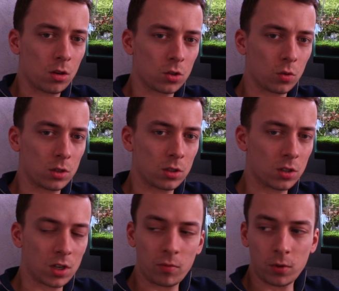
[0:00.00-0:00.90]
So it's the
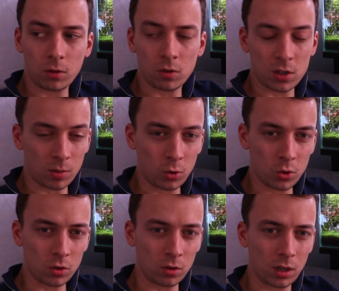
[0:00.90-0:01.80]
same filter as I'm
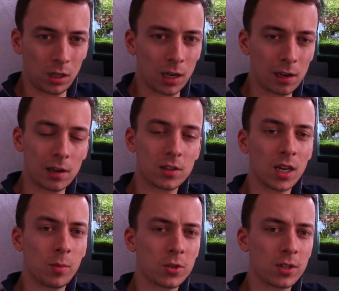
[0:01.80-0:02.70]
using on the Nano
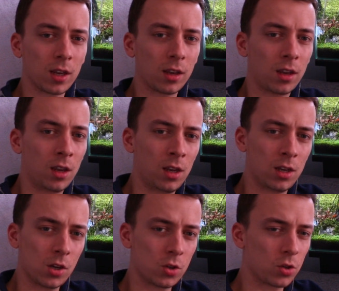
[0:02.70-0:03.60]
Aquascapes tank.
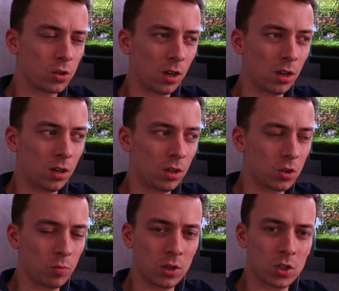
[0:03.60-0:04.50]
It's just a
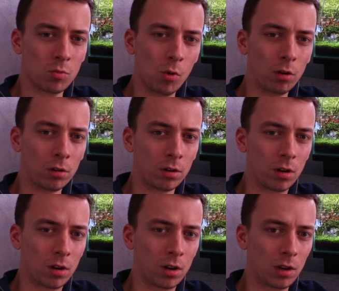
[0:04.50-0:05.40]
bit smaller,
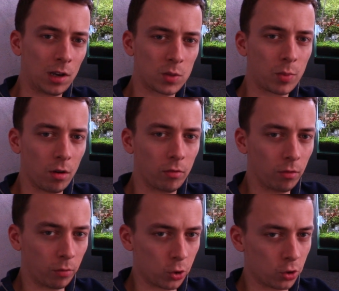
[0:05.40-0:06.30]
less
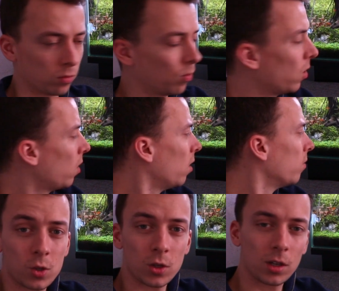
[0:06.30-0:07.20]
powerful version.
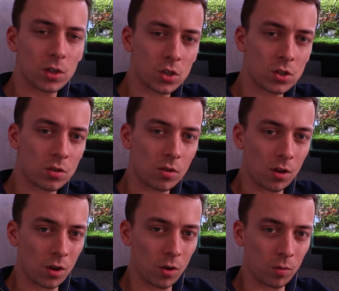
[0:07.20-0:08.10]
So and this is
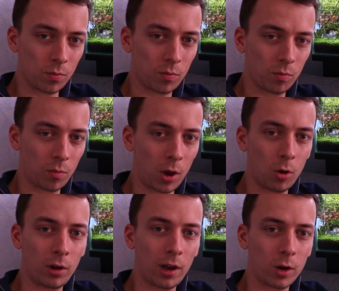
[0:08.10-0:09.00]
my
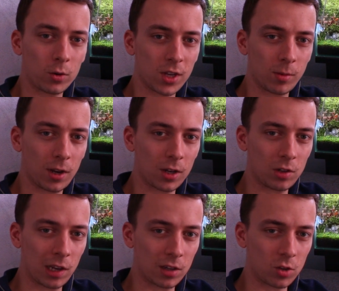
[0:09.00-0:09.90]
only aquascape that
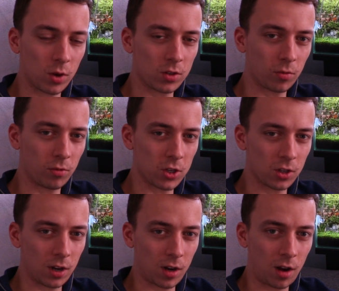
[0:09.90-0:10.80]
actually has quite some fish
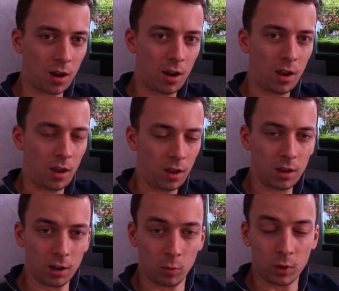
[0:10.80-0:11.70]
in there.
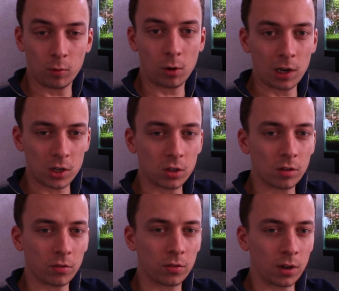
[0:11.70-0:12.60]
We have a collection
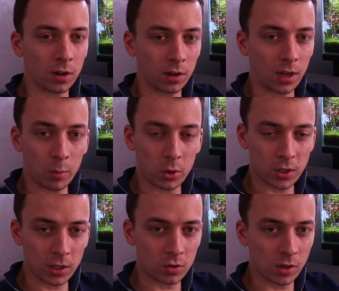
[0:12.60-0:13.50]
of amber
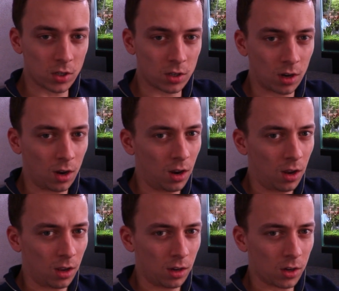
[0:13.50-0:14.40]
tetras.
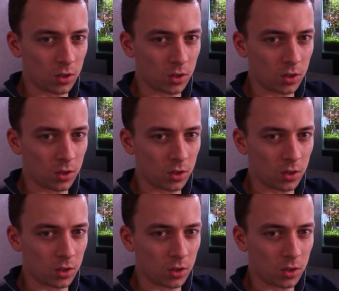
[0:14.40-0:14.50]
There's